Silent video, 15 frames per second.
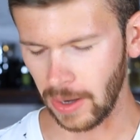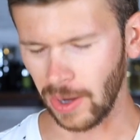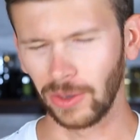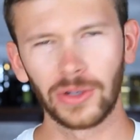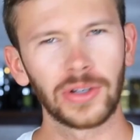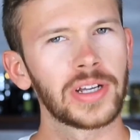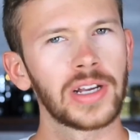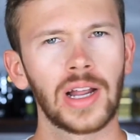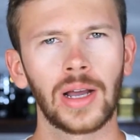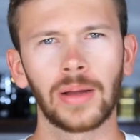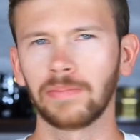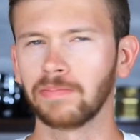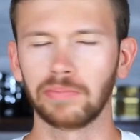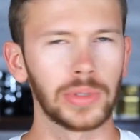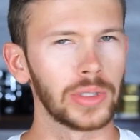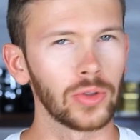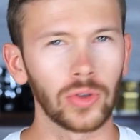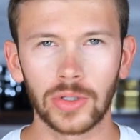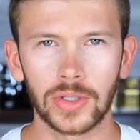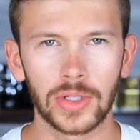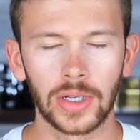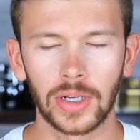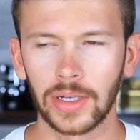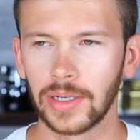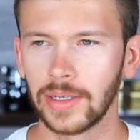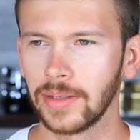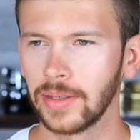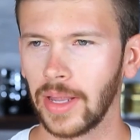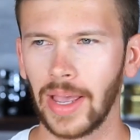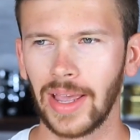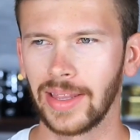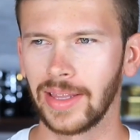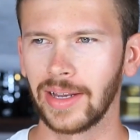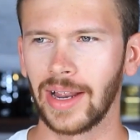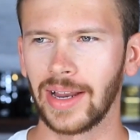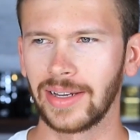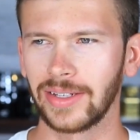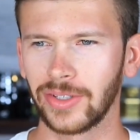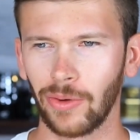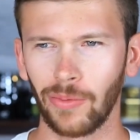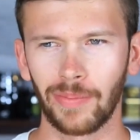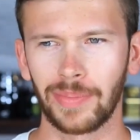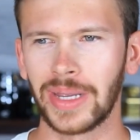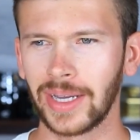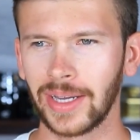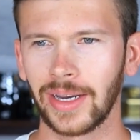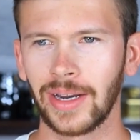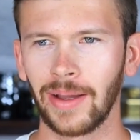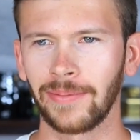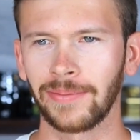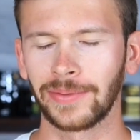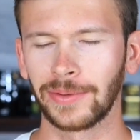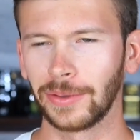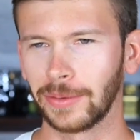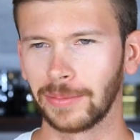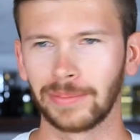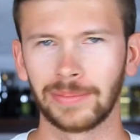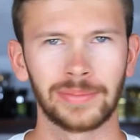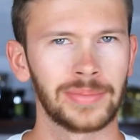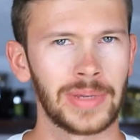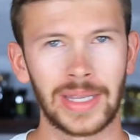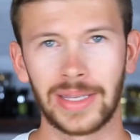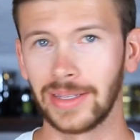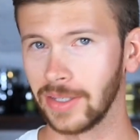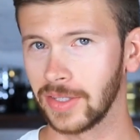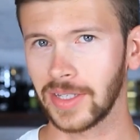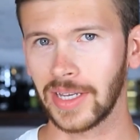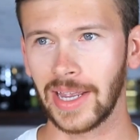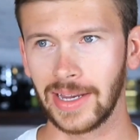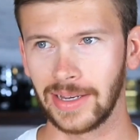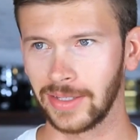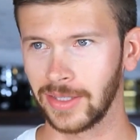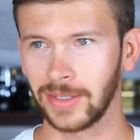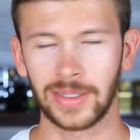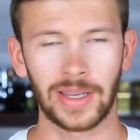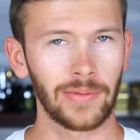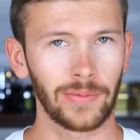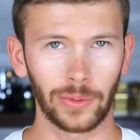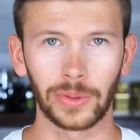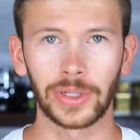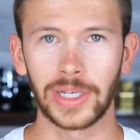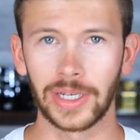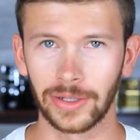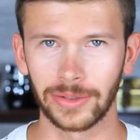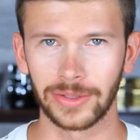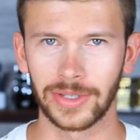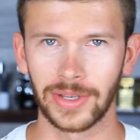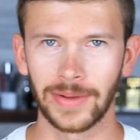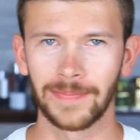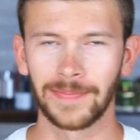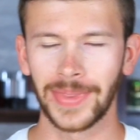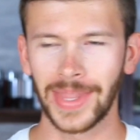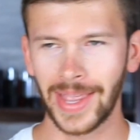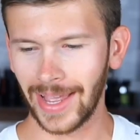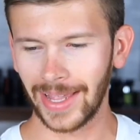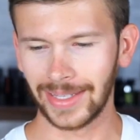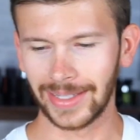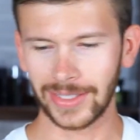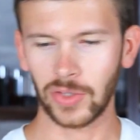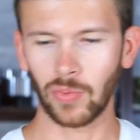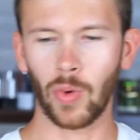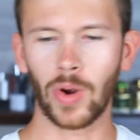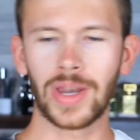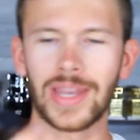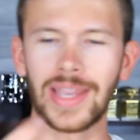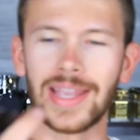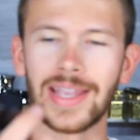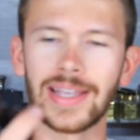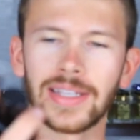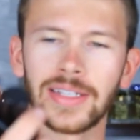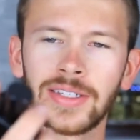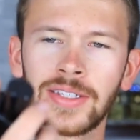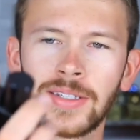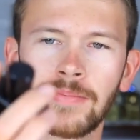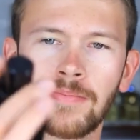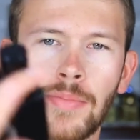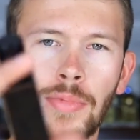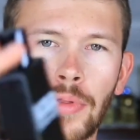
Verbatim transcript: I'll look it up, looks good, and then I don't pick it up for, in this case, several years. And this one is